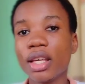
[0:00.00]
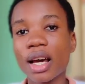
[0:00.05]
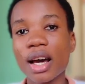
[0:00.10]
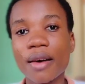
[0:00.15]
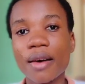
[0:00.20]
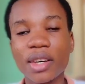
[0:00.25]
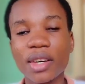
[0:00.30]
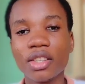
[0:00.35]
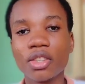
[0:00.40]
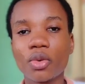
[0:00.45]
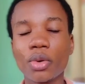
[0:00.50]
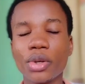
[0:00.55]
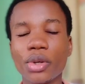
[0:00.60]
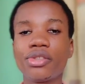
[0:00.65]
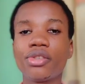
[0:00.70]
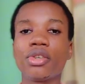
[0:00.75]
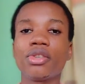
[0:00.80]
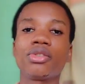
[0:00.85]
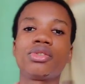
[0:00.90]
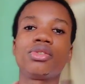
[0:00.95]
have any
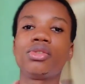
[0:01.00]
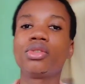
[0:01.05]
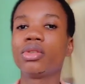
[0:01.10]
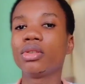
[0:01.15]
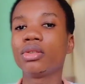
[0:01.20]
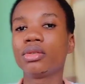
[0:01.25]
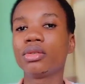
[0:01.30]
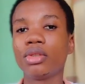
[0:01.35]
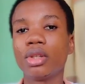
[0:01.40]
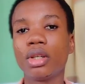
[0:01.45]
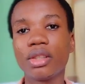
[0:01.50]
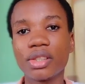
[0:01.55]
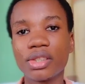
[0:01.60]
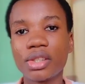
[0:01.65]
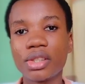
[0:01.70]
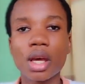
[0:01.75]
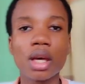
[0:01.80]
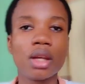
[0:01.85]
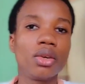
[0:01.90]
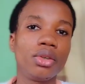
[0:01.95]
questions you don't
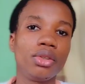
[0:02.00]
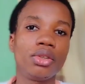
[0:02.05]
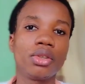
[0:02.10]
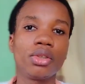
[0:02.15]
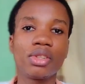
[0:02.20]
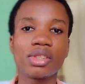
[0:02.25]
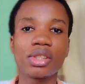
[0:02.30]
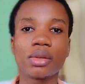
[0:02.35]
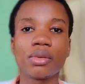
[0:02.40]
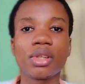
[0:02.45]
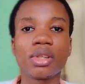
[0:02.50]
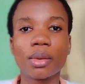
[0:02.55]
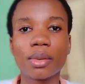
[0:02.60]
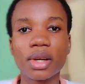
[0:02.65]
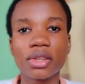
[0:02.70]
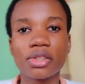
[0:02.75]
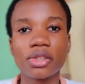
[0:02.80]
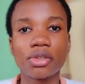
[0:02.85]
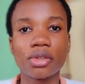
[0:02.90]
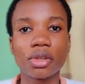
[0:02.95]
understand, or you don't understand what I'm
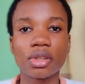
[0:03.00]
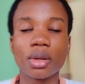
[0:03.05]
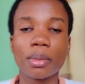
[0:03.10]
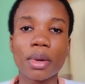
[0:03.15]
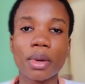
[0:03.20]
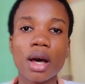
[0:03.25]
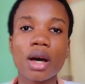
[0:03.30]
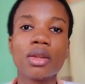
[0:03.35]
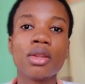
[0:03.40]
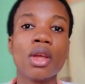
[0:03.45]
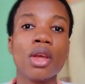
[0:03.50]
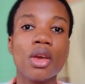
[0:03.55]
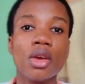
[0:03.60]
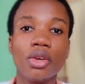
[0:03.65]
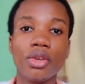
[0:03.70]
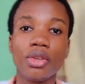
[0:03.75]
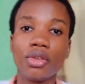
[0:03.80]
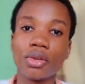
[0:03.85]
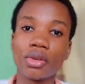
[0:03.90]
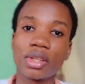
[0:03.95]
actually talking about,
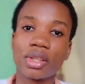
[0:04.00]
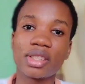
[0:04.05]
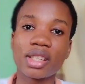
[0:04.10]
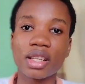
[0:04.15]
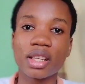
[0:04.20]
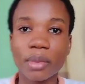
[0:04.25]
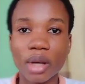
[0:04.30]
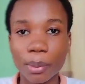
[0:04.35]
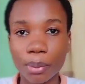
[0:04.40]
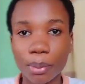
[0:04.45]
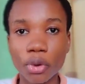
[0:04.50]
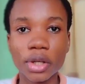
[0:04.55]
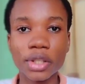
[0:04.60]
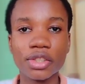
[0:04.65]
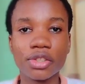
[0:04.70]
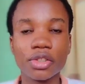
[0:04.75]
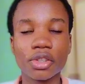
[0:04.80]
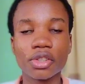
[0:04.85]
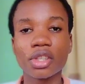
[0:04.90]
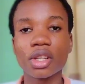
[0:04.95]
you don't understand my
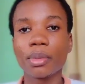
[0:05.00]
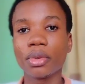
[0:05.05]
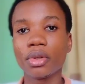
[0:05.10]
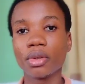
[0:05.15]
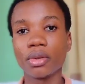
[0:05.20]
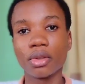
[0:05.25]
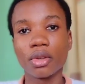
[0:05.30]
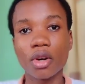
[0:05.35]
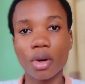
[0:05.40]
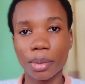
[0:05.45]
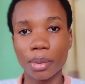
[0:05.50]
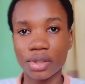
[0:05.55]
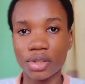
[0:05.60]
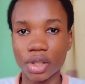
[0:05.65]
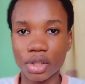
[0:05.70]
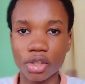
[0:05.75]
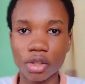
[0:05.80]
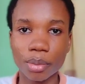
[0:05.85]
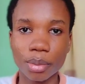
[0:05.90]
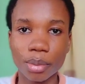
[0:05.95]
points, just let me know in the comment
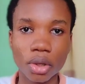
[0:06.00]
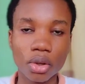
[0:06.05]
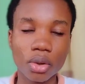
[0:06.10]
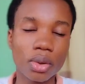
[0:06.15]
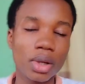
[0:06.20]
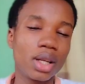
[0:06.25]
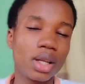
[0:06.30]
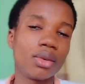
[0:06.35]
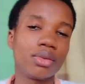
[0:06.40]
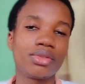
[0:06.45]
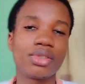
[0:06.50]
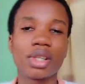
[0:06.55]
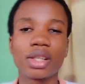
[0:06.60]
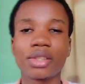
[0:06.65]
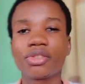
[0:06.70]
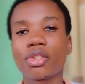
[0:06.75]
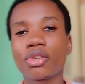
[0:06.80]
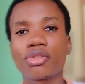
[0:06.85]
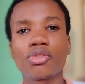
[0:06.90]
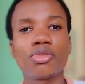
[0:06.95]
section below, and I'll
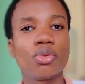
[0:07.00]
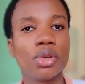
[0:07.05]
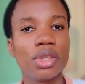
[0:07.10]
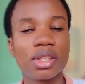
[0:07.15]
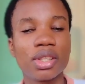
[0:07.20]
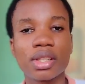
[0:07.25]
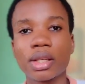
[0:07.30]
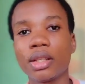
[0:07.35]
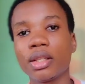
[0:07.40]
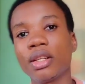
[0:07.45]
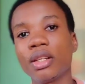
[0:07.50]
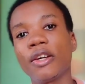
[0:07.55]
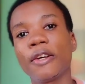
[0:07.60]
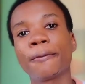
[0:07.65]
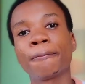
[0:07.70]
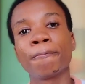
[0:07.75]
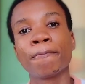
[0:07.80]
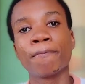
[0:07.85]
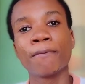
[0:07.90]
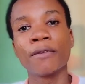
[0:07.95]
talk to it and
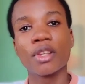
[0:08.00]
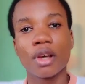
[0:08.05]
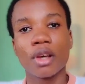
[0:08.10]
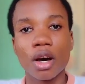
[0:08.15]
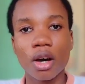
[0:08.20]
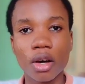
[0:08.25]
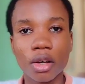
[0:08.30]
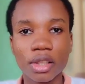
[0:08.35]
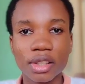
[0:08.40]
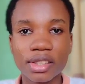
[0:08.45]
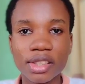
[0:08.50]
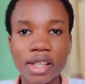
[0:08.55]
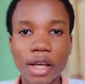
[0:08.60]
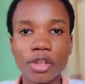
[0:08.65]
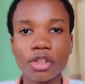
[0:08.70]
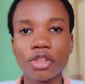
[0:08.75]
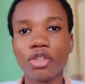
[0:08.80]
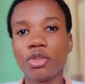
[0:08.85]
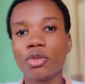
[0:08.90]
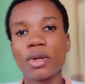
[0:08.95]

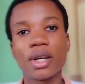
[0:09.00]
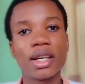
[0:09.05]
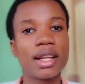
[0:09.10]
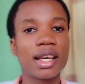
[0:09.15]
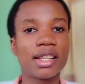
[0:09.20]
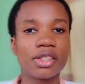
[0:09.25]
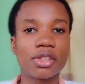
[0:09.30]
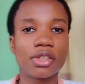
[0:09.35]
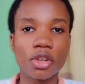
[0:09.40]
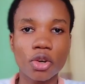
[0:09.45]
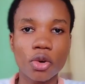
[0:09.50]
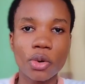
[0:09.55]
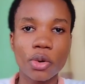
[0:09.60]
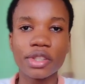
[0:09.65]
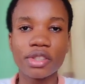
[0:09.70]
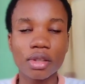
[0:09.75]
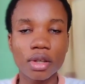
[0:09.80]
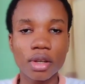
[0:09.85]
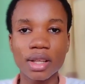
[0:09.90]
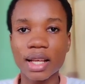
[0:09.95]
understand you and answer your
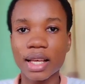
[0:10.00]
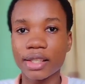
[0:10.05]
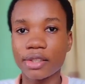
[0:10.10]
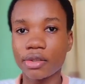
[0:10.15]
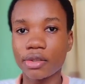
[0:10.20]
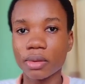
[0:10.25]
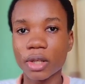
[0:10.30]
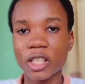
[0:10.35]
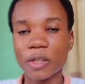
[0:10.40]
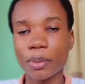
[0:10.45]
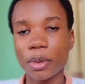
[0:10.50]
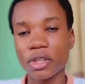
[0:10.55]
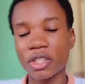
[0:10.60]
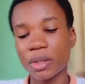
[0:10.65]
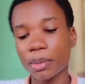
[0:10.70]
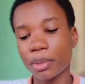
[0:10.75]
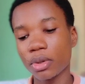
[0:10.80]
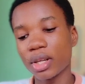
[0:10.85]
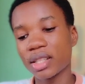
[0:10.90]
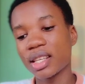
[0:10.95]
question as soon as
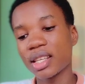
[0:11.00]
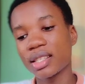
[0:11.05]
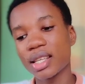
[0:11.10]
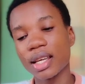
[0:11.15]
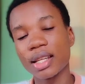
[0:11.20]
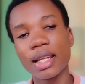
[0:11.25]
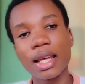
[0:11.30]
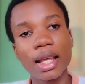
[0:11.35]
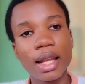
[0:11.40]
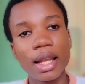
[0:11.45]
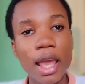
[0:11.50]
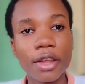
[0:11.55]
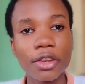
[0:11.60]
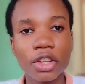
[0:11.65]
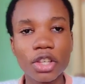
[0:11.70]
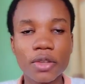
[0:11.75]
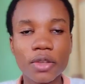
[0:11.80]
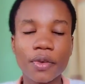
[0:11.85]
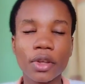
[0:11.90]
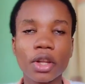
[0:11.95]
possible. As I said earlier in
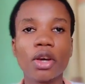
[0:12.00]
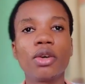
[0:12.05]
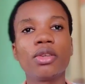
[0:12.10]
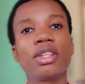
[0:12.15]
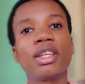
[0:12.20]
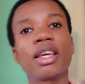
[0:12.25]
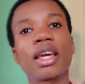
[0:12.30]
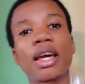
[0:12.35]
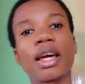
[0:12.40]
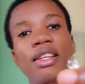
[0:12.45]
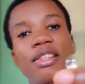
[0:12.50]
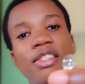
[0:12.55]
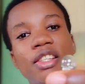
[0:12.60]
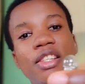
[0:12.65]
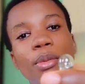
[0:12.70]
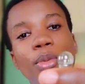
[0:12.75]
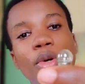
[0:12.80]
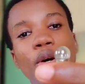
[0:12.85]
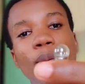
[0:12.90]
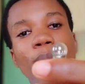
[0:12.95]
this video, the
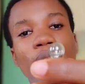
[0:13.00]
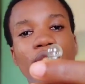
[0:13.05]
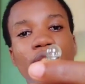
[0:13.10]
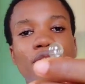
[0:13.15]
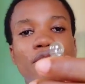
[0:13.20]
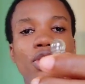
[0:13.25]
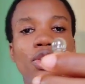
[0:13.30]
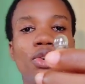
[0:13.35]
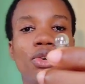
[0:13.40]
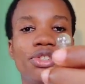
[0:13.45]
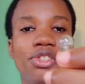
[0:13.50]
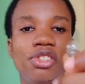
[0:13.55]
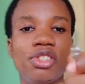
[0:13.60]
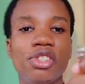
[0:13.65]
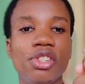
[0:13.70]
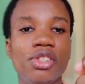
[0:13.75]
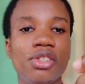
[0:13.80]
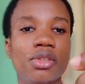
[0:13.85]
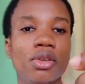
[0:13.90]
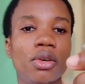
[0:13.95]
incandescent bulb actually
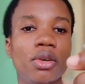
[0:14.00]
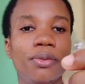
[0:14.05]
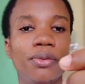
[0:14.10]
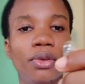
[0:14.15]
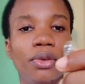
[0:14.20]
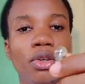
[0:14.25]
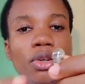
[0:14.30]
consists of